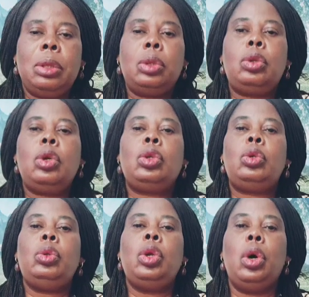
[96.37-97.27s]
not
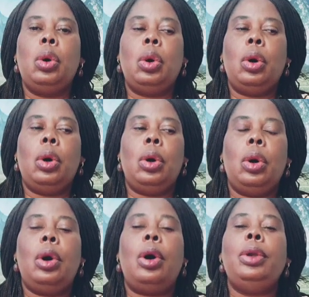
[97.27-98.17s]
to know,
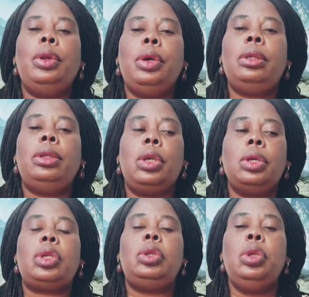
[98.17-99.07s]
or
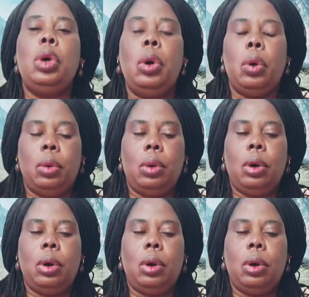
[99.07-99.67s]
don't know,